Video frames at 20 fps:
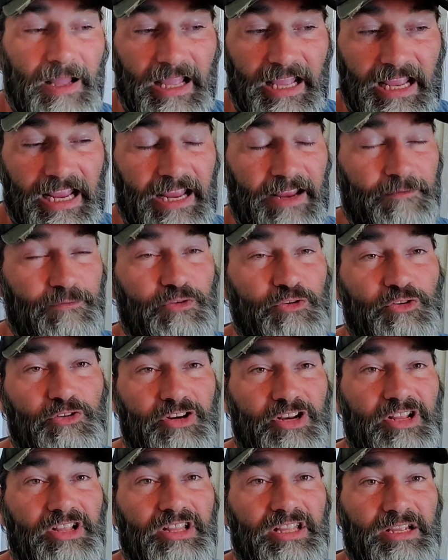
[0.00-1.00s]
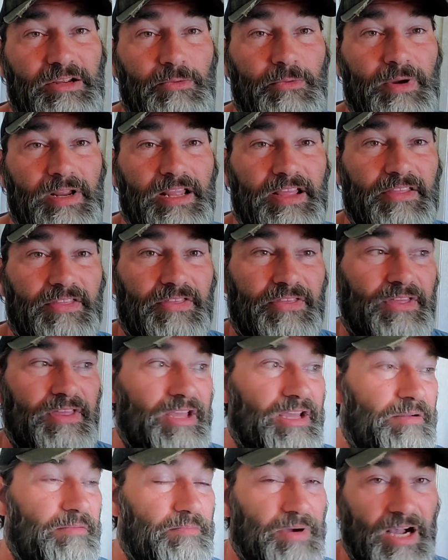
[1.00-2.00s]
If you're dealing with
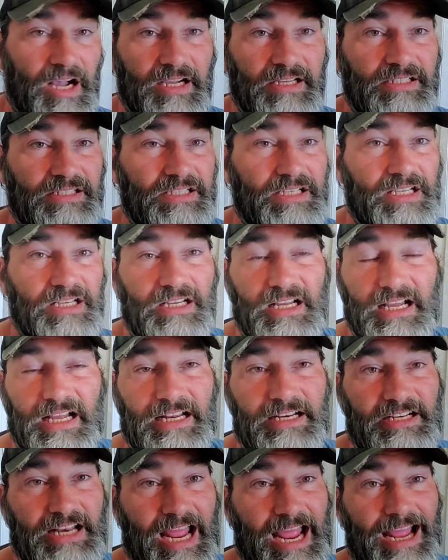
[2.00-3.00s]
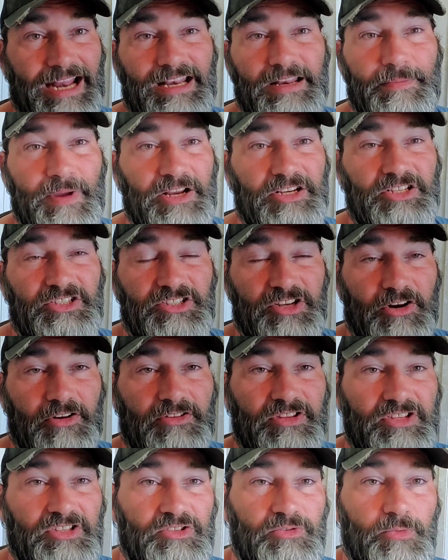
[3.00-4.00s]
bugs, diatomaceous
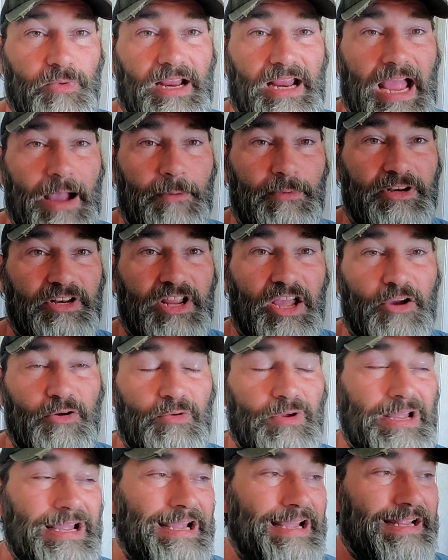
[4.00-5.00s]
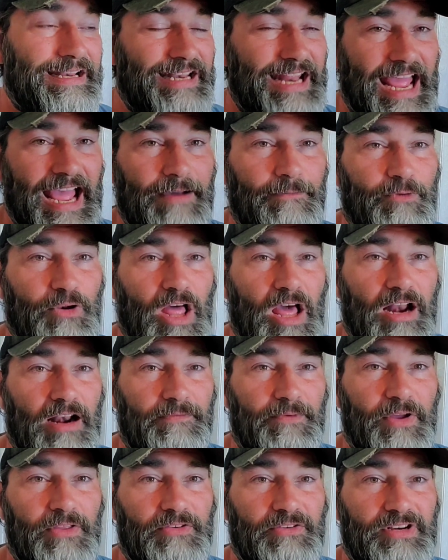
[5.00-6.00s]
earth is the way I would go. They have a lot of
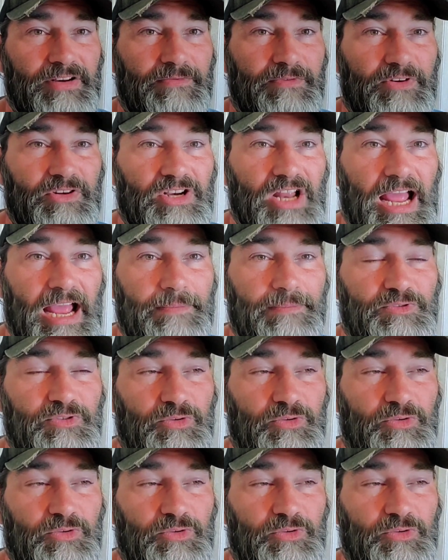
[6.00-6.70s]
other different types.